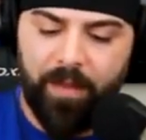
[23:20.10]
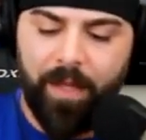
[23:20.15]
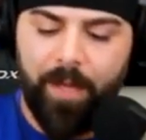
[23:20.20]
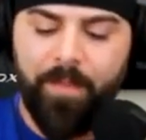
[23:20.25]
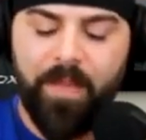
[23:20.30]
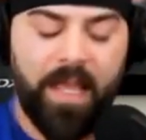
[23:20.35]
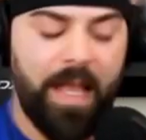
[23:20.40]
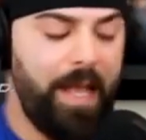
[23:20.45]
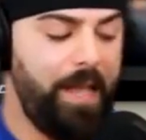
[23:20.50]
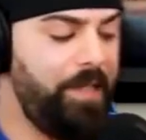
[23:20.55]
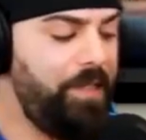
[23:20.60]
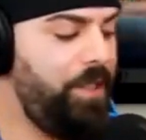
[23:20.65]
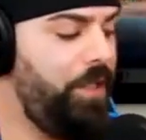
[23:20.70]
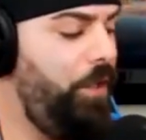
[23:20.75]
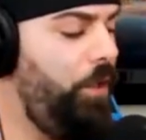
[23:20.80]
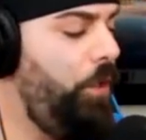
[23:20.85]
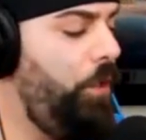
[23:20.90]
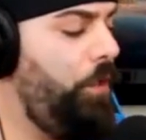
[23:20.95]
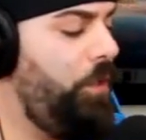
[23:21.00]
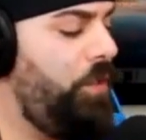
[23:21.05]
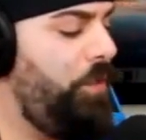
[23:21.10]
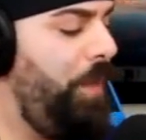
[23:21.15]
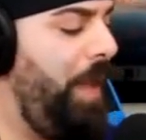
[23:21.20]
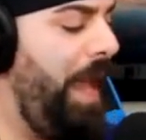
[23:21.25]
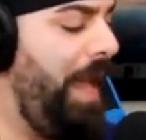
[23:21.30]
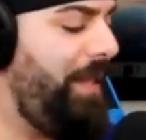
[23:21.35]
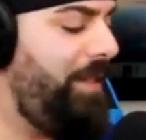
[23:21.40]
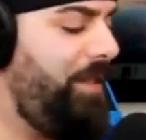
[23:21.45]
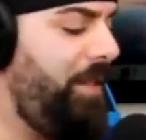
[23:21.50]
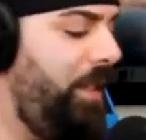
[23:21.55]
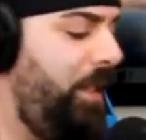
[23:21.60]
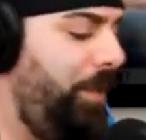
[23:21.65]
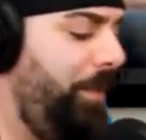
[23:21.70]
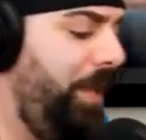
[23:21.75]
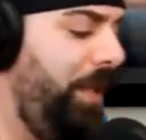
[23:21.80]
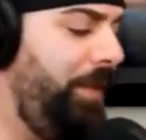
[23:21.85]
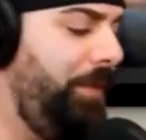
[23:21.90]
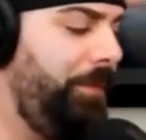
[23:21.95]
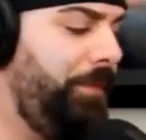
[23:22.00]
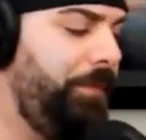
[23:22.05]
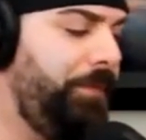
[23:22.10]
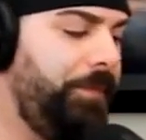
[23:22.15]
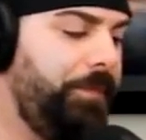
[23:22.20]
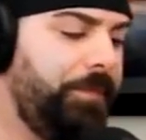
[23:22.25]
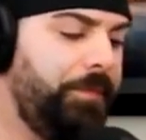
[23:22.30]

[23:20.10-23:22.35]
Now let me ask you, who's Pat Tillman?